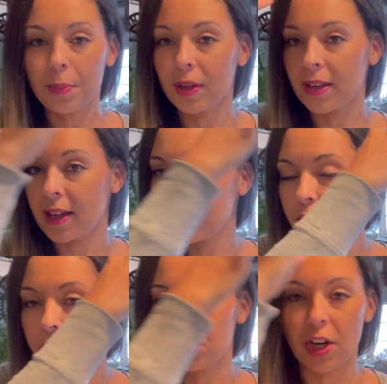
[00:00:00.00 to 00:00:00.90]
put like
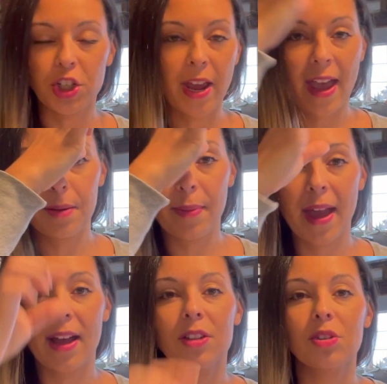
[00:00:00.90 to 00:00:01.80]
little stretchy
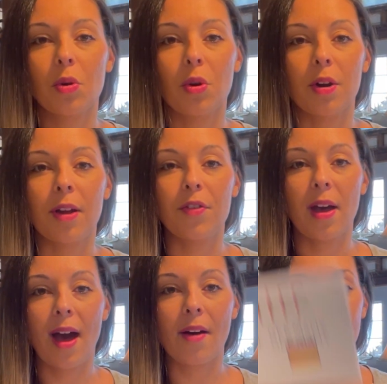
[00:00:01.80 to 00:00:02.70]
headbands, or if you
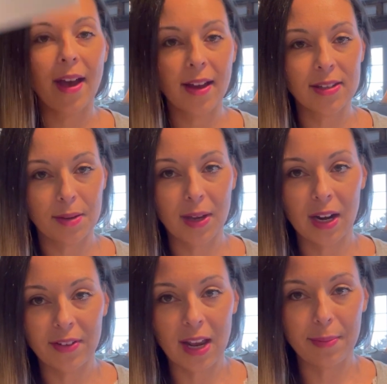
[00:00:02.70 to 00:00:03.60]
have some kind
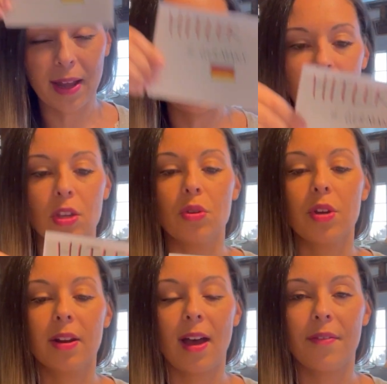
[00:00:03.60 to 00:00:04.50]
of headband that you
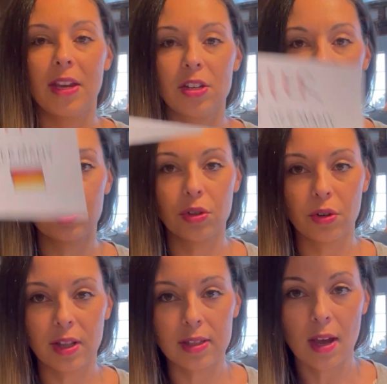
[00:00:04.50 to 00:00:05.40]
could have each of the
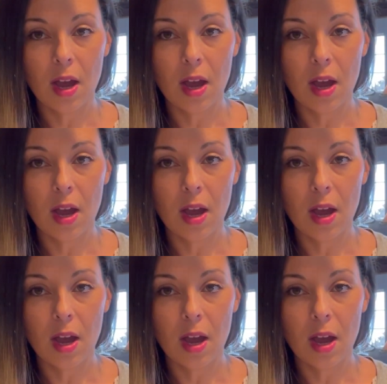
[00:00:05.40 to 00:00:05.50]
students